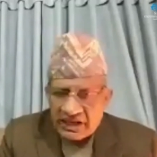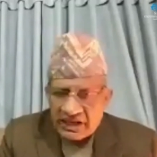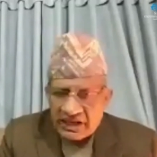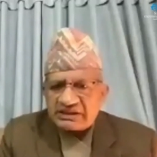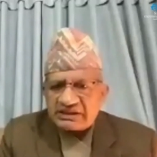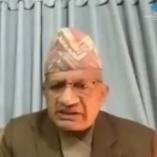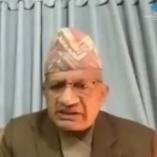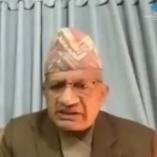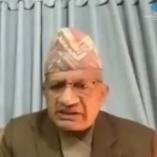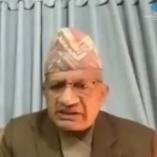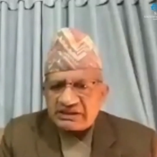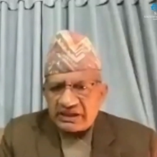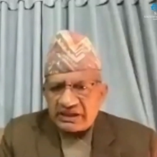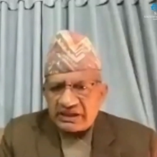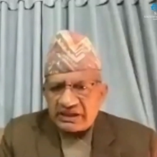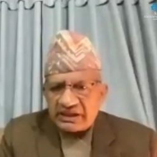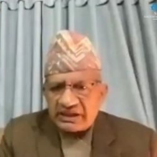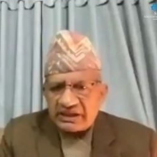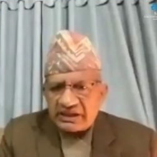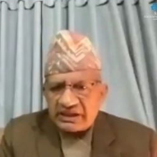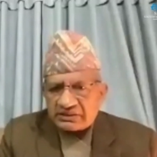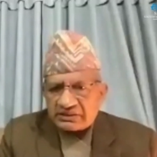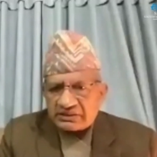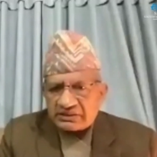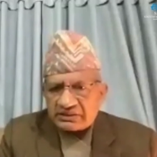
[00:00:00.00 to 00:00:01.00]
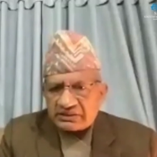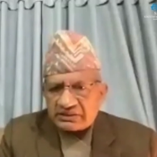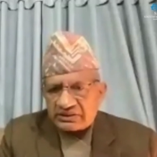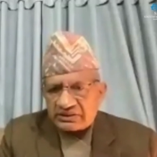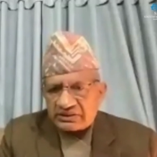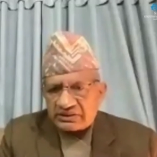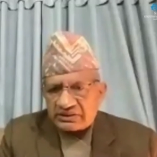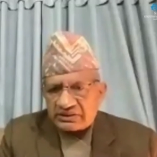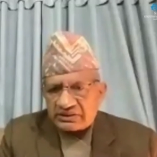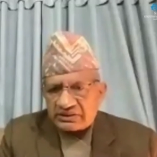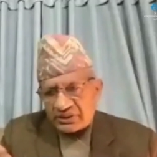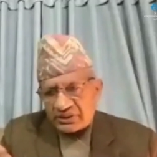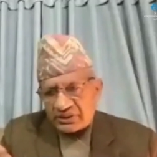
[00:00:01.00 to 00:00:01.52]
and
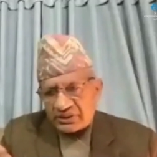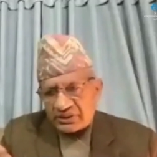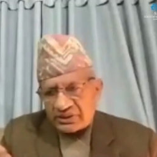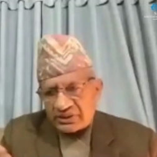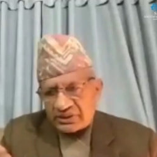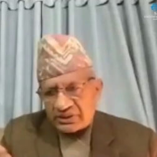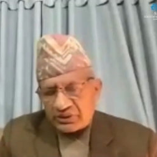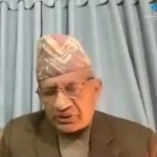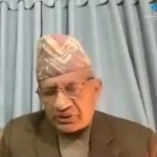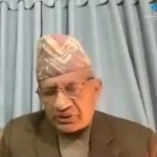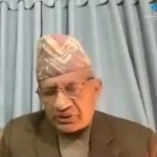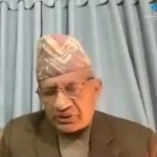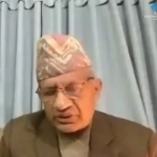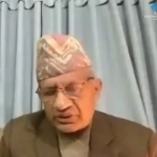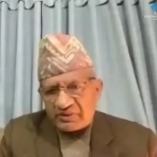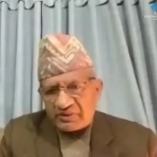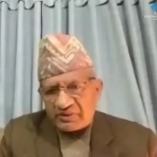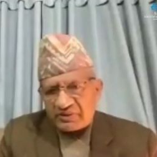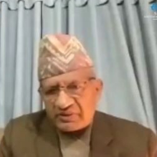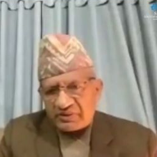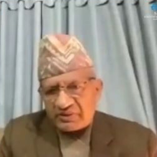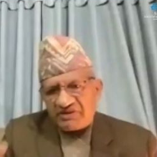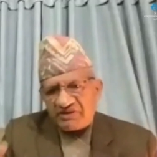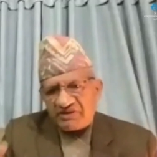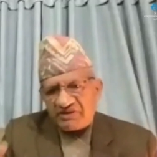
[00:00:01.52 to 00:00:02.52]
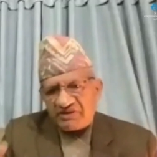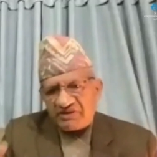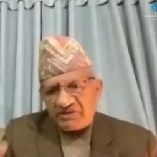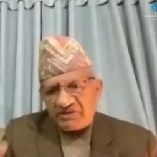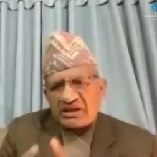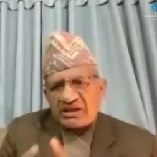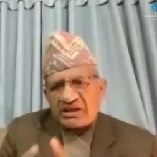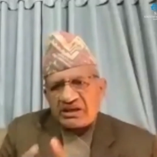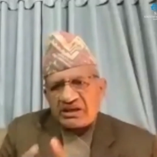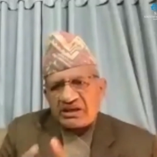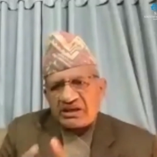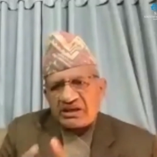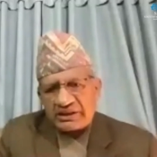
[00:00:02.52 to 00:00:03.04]
it will be very, very
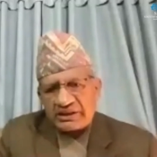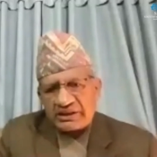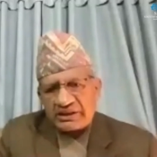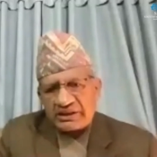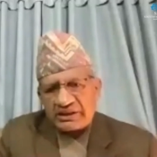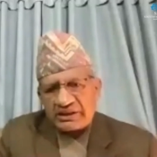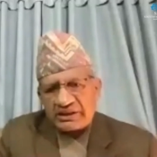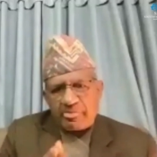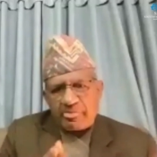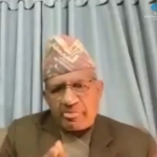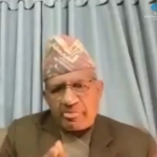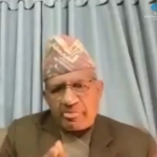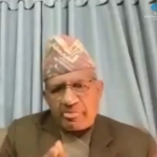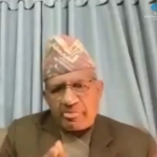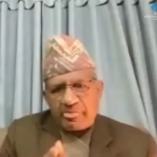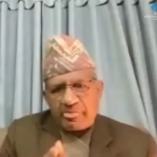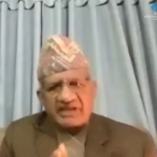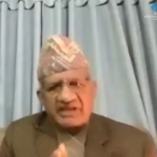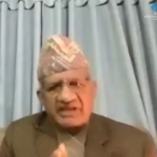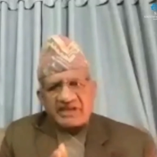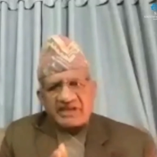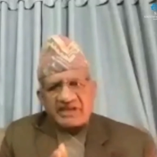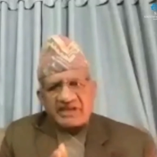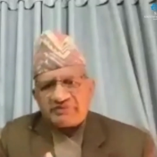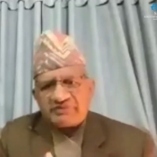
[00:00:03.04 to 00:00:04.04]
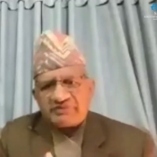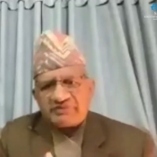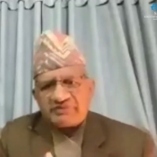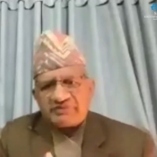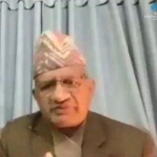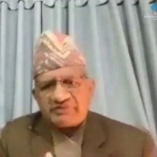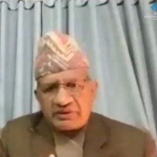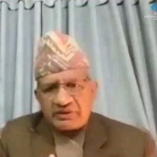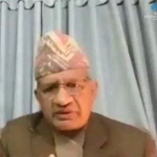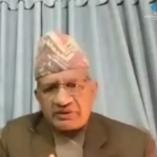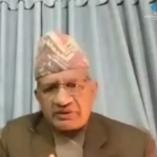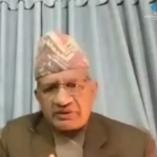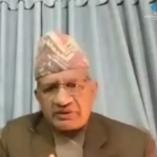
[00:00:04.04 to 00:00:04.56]
effective for
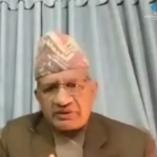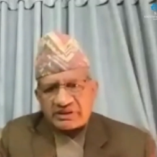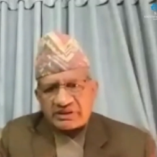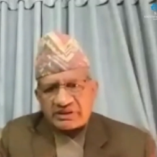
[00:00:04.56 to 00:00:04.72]
the